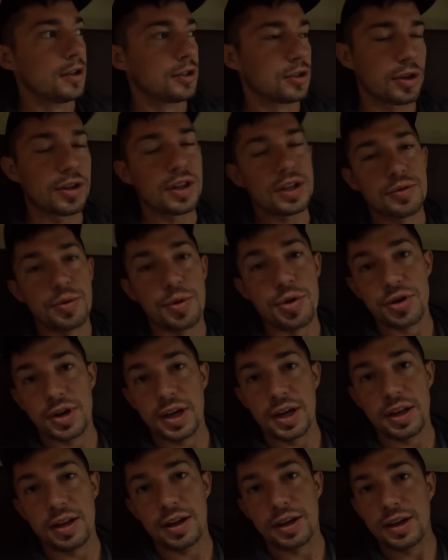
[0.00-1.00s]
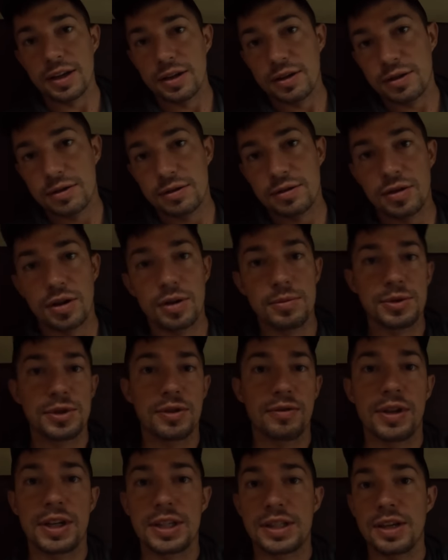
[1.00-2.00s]
So like that's what you get like in terms
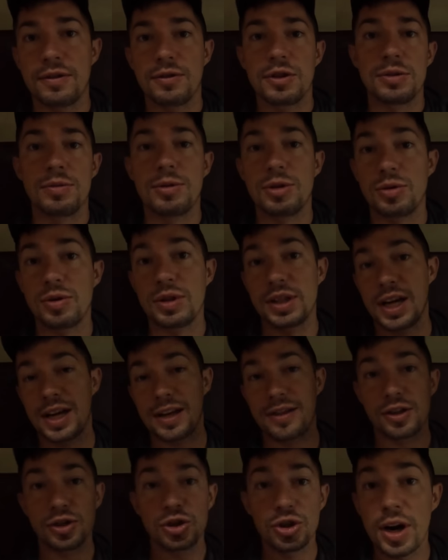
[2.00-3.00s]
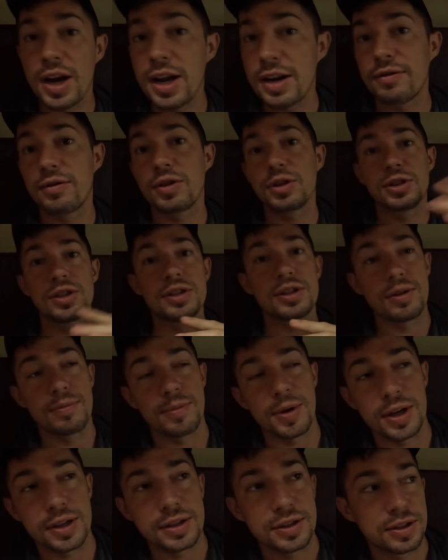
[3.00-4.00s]
of like difference between taking the train versus the
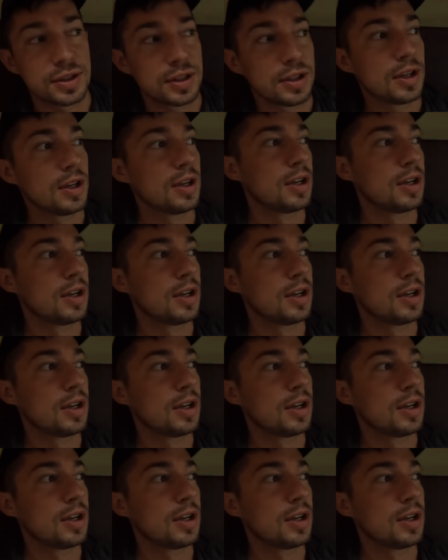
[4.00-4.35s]
bus.